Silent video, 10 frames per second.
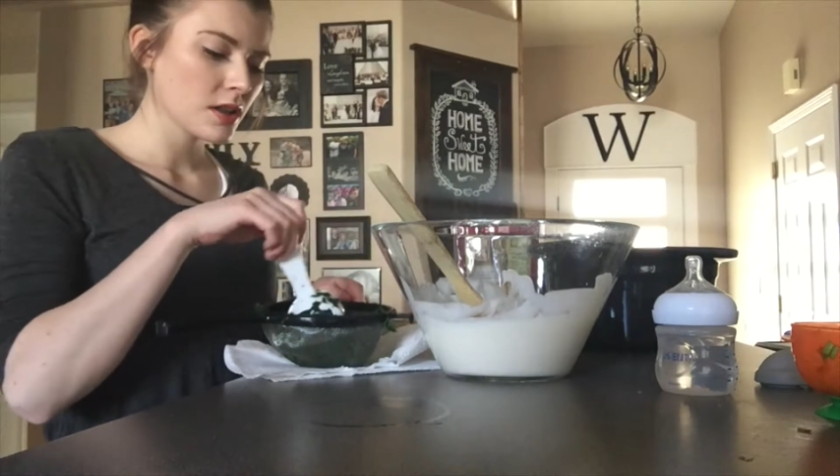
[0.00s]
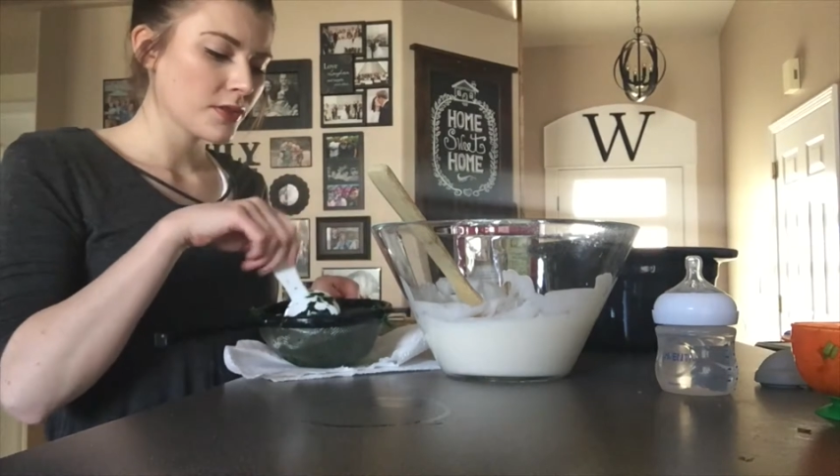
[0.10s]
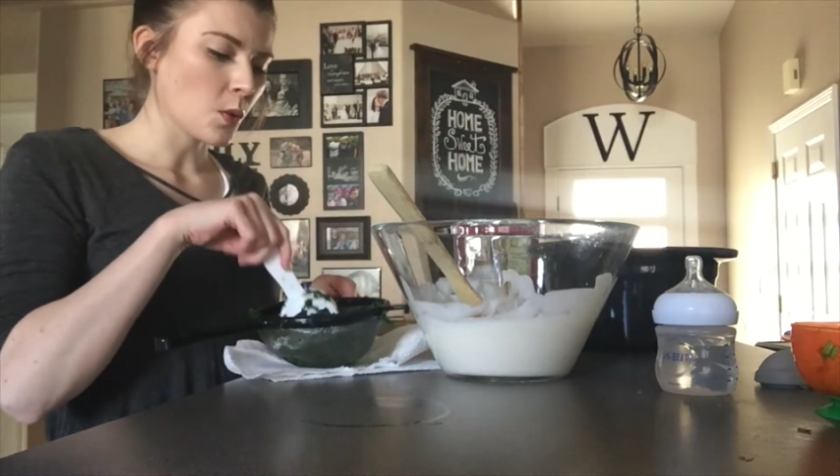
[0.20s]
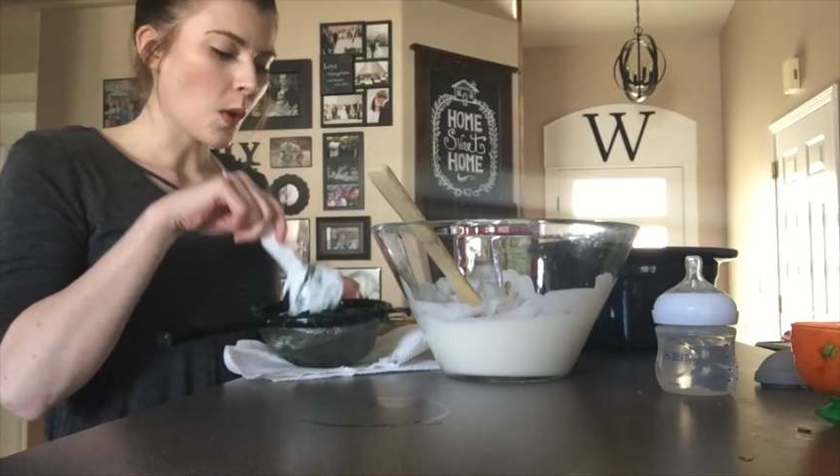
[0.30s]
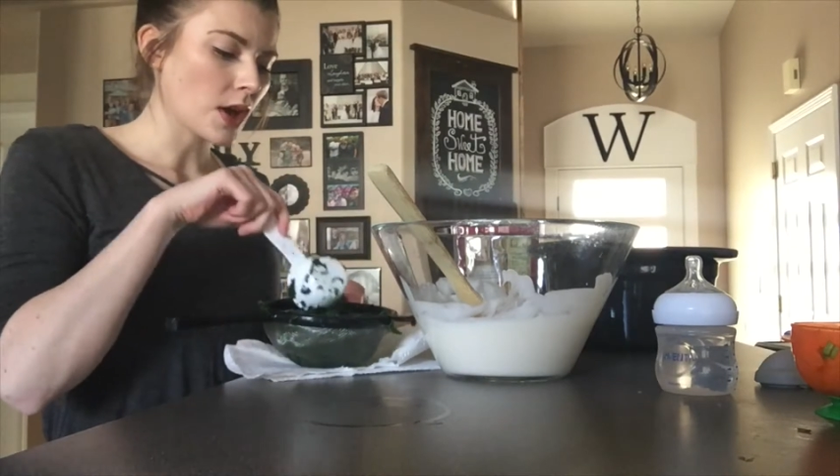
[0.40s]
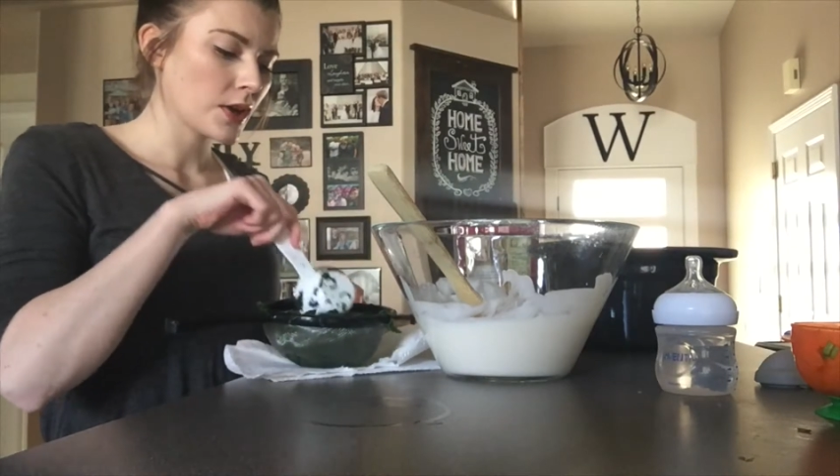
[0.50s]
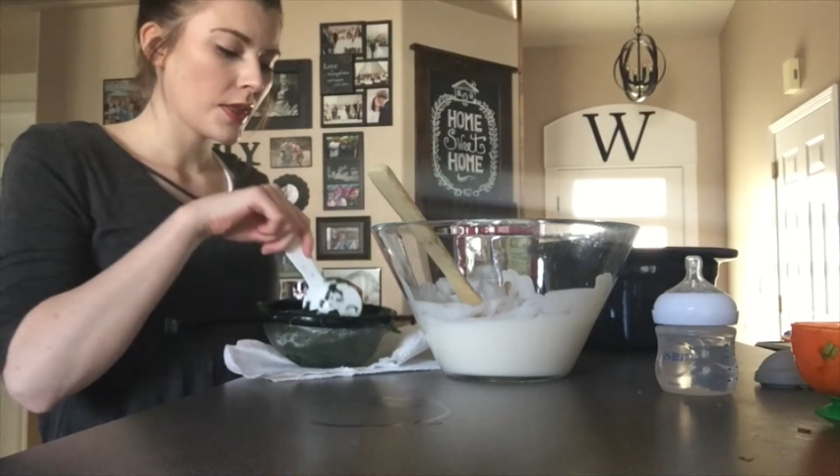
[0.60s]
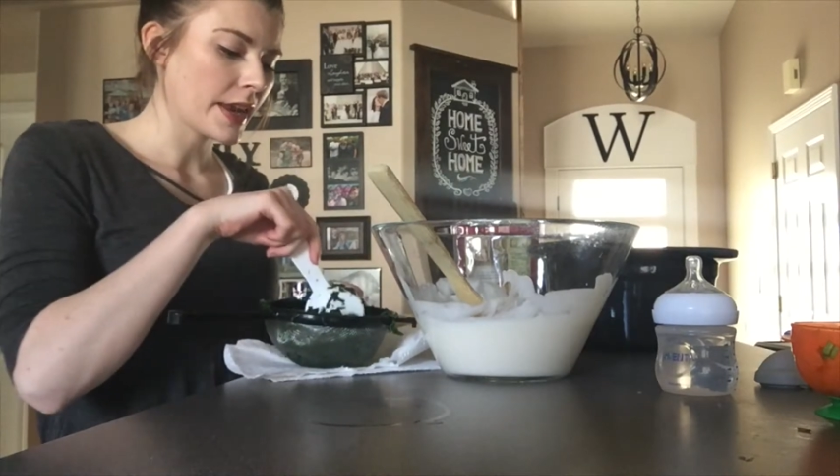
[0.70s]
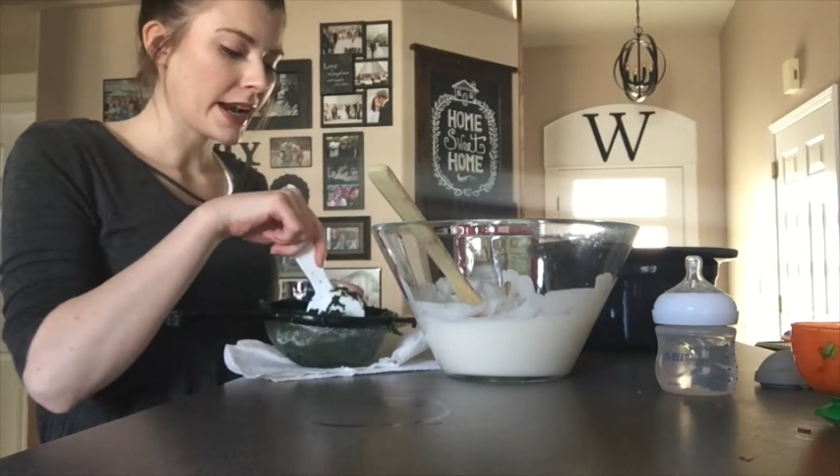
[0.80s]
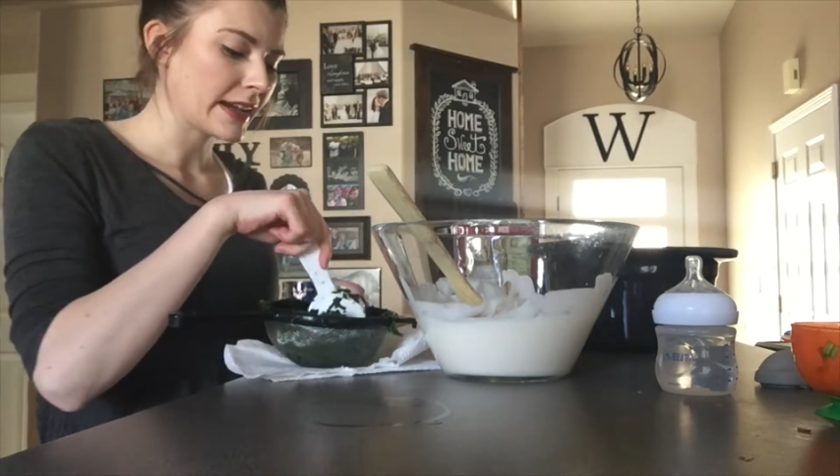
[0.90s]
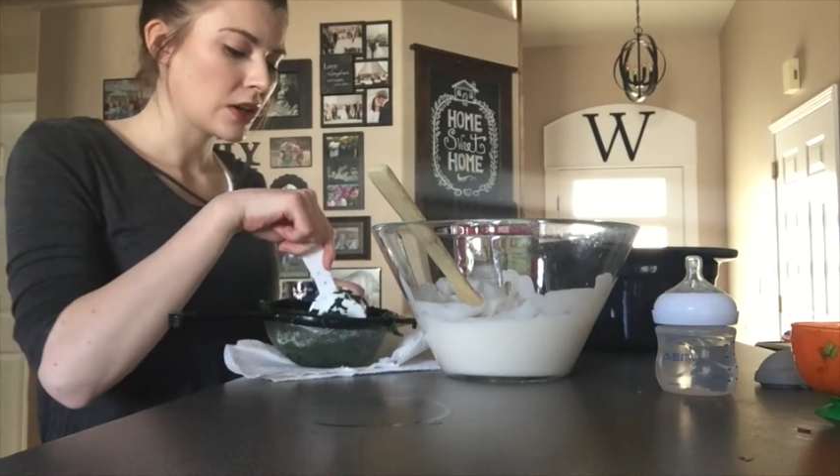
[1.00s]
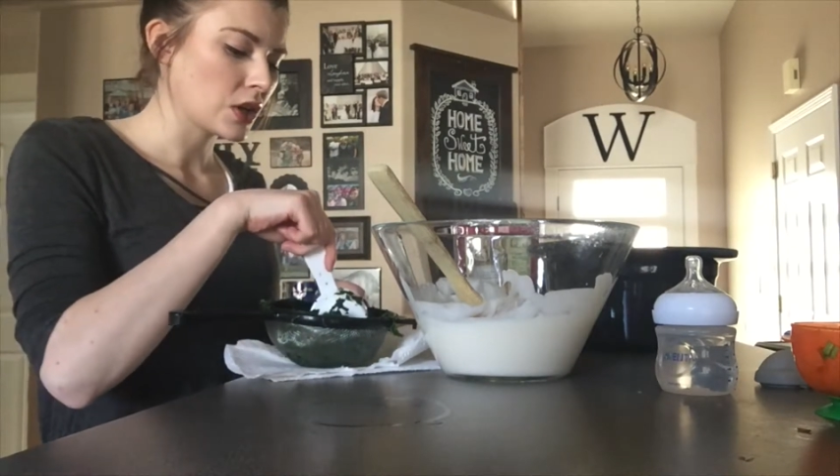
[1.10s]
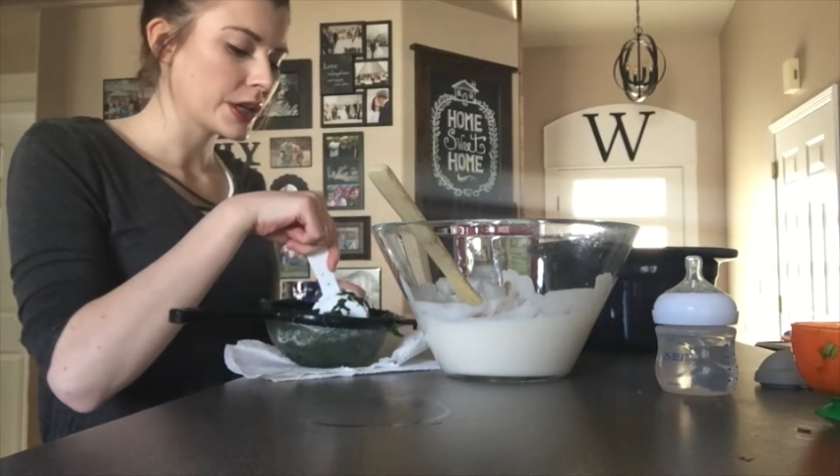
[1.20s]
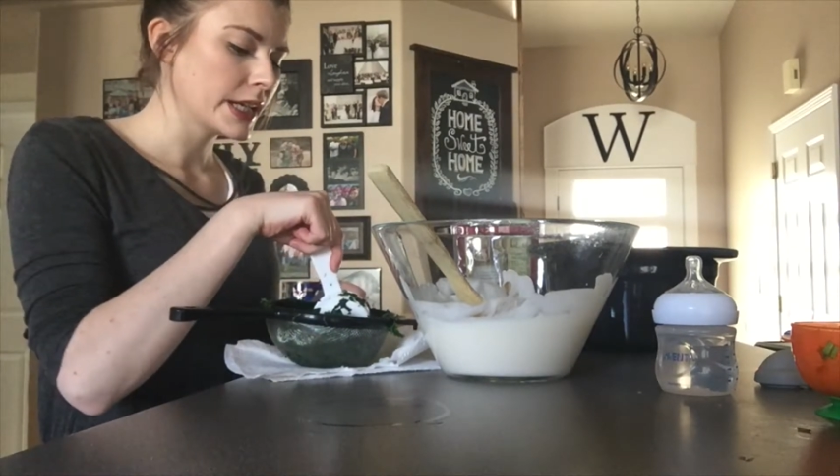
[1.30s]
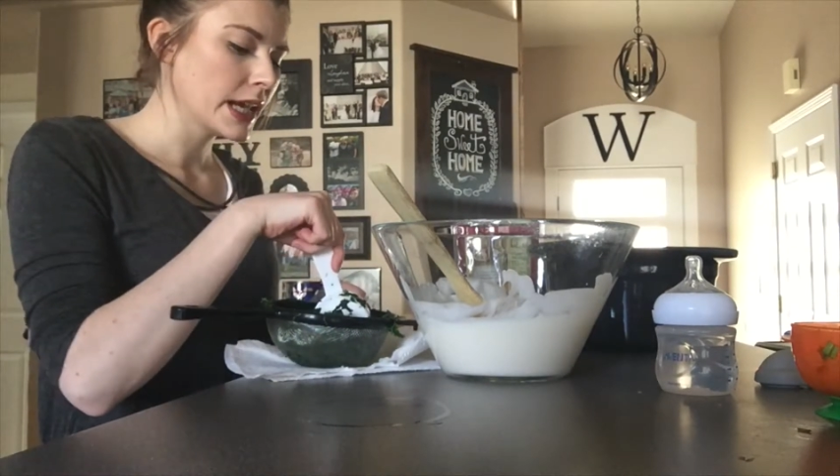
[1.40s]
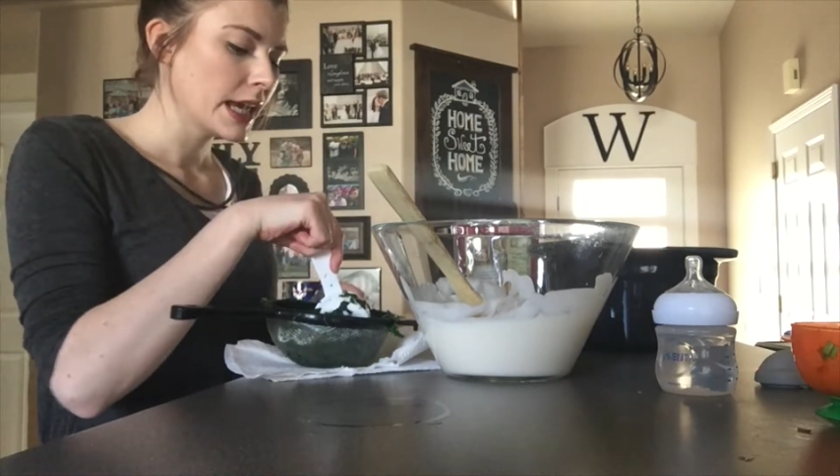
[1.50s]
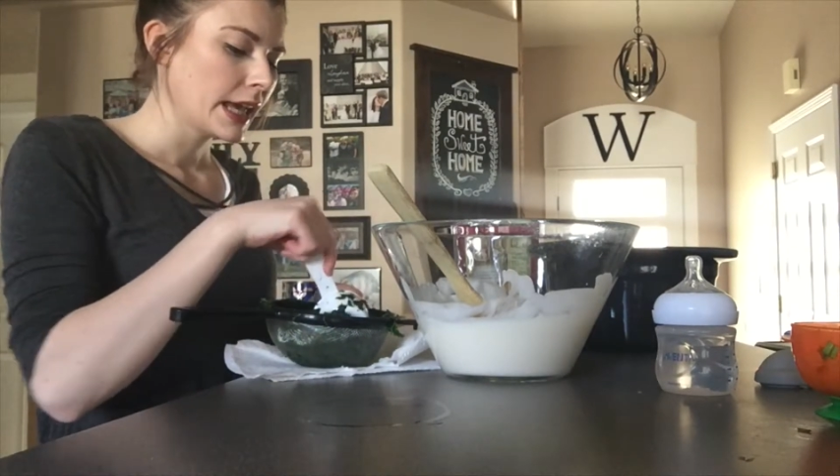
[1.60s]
of the water that I could,